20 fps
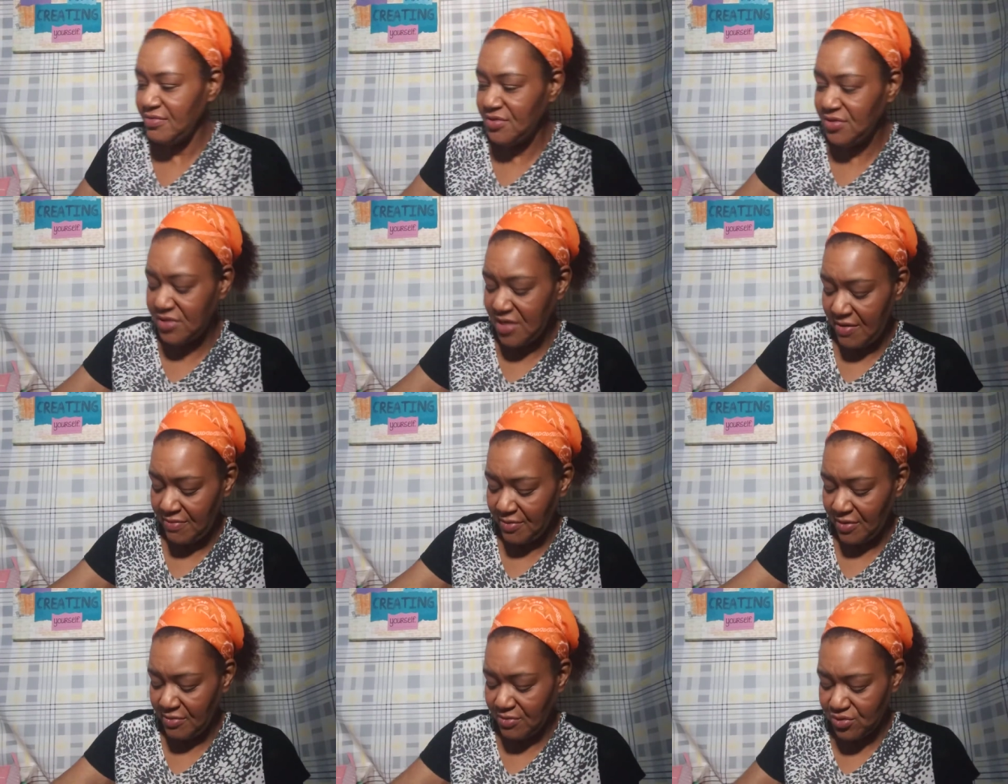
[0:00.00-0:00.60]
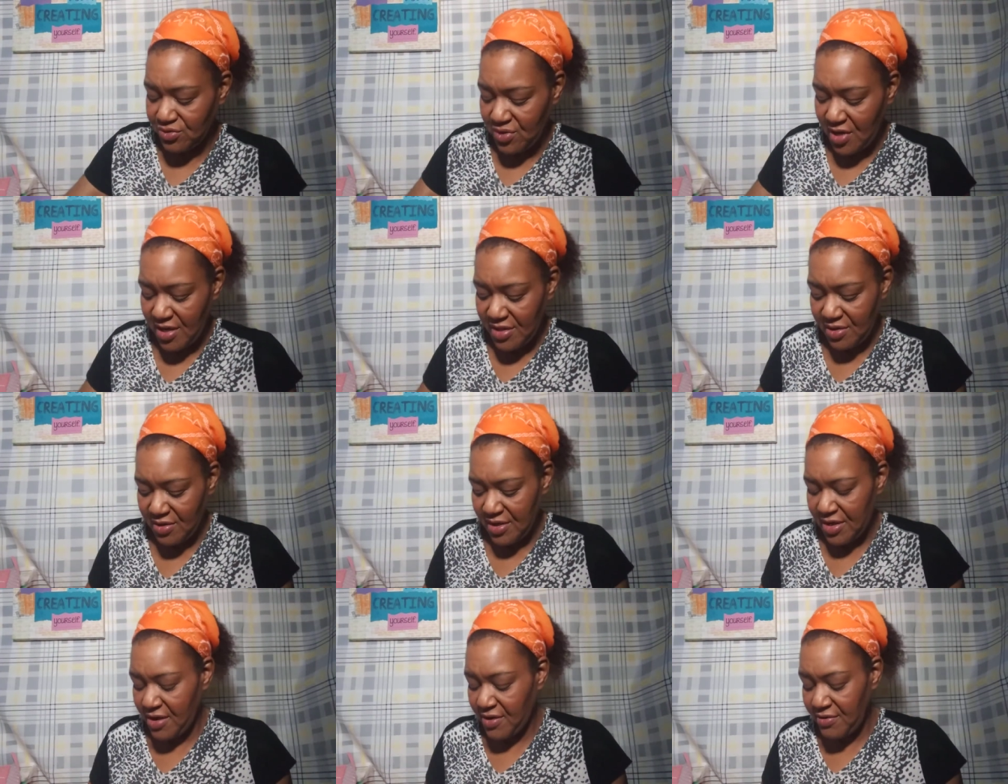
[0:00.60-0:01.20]
Definitely would try
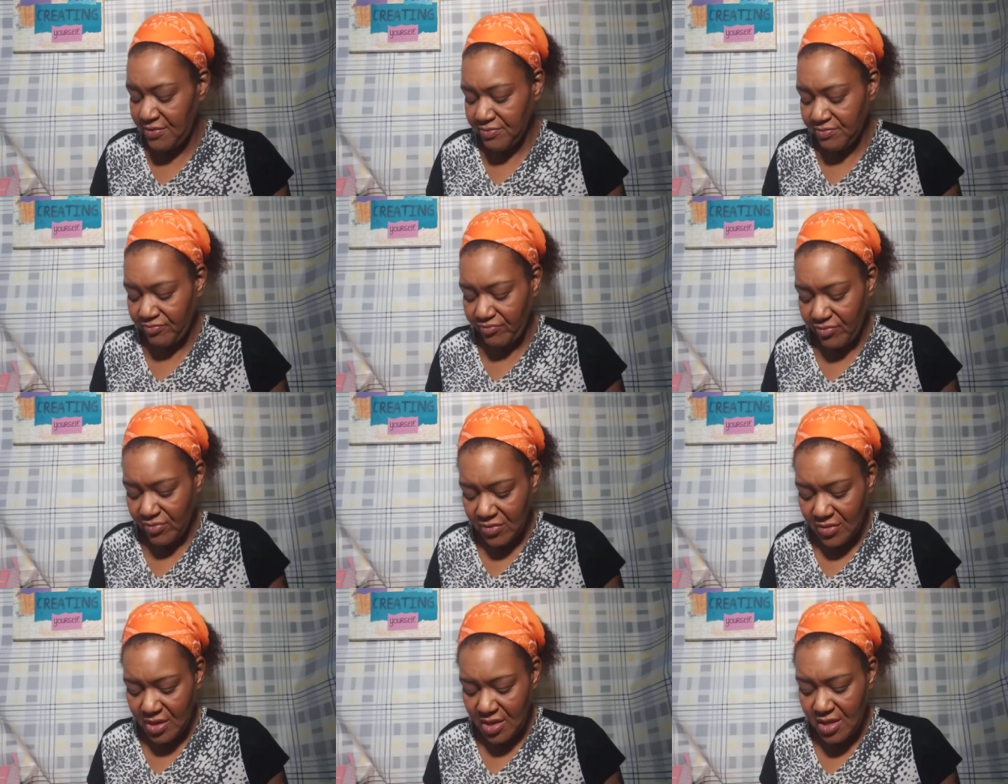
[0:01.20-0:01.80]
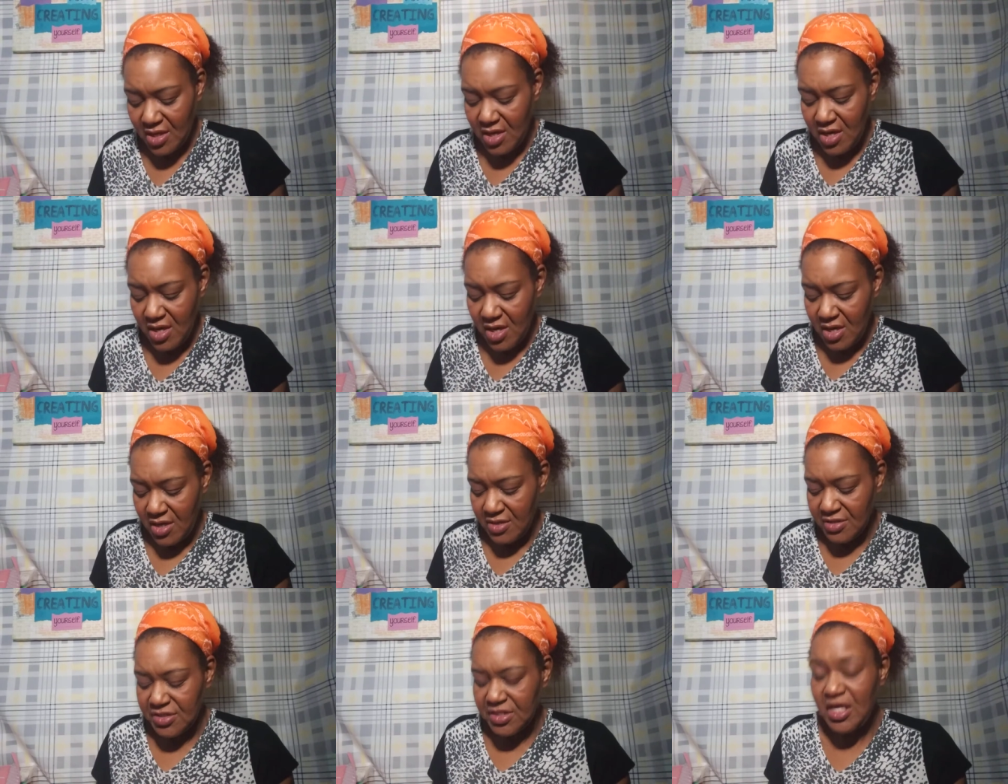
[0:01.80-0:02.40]
that out.
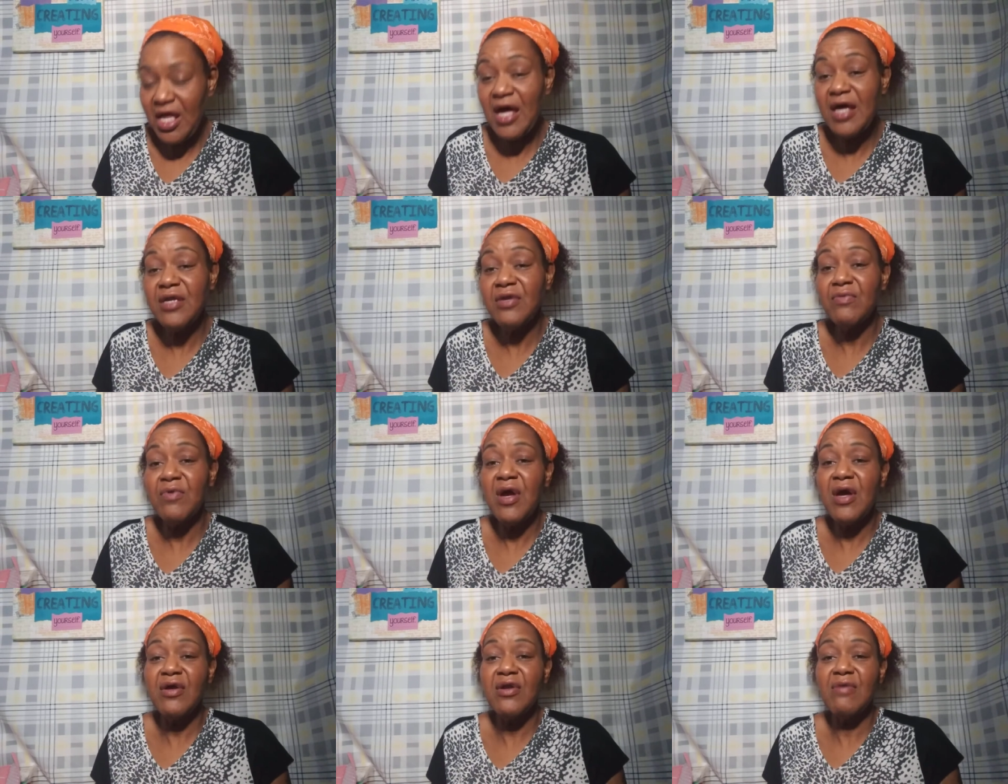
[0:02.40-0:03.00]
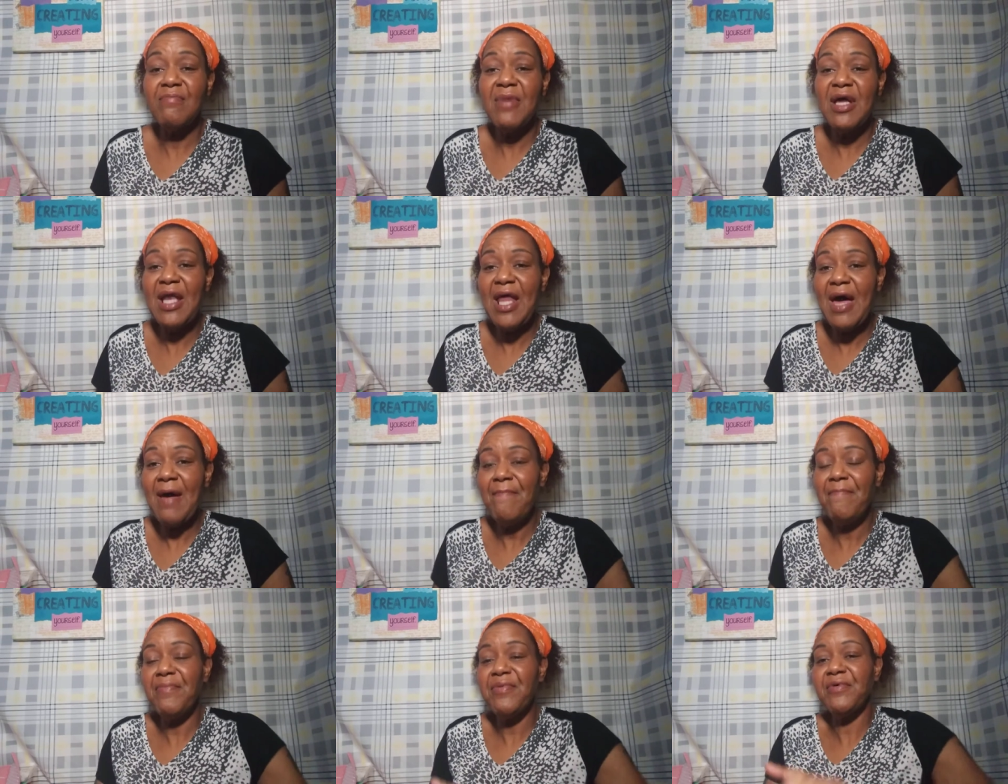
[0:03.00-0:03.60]
Sliding around on my lap